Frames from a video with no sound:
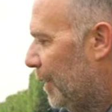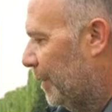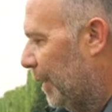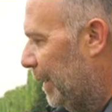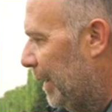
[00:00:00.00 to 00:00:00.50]

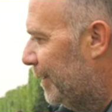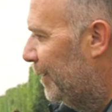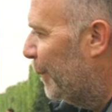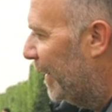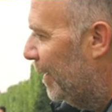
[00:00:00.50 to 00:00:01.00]
Okay, I like
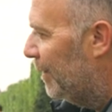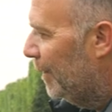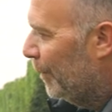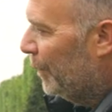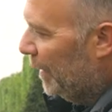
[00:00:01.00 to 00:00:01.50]
this baguette.
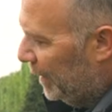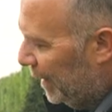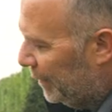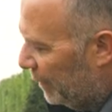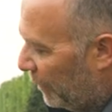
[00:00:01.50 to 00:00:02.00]
It
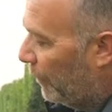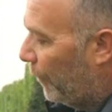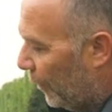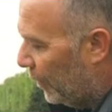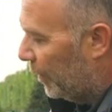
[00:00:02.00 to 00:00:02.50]
has
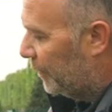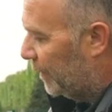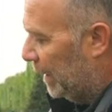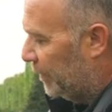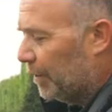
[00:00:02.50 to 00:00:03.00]
4
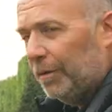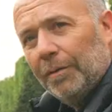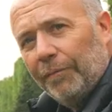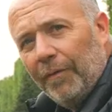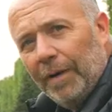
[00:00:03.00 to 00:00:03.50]
slashes,
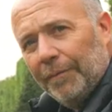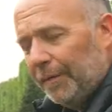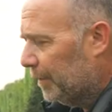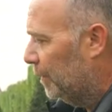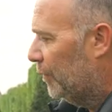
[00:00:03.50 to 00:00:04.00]
not 5
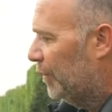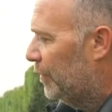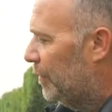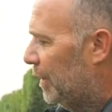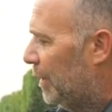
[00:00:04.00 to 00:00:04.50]
like the
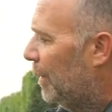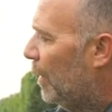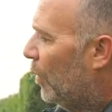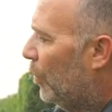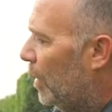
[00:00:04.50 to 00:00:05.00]
traditional
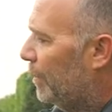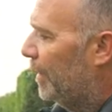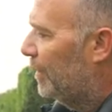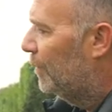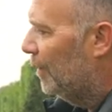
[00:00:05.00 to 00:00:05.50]
one,
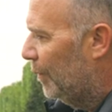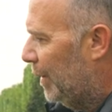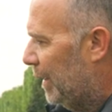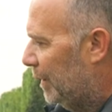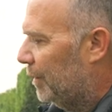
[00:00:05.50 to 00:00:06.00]
but it's so
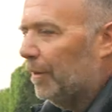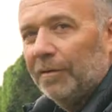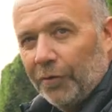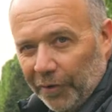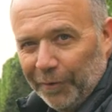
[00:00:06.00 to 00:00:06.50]
light
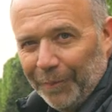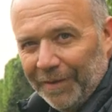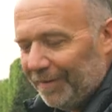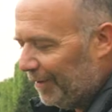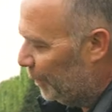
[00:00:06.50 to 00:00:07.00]
and crispy
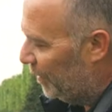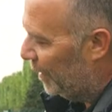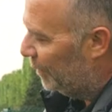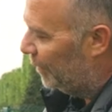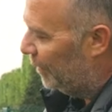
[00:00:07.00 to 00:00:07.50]
at the same
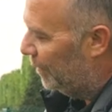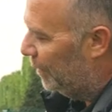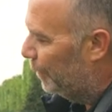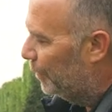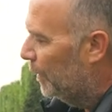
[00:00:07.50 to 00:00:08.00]
time,
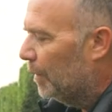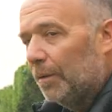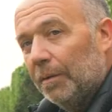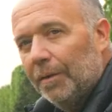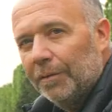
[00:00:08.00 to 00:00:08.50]
so
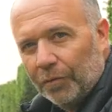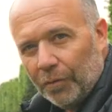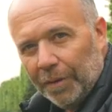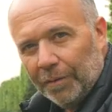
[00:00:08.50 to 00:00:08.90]
let's try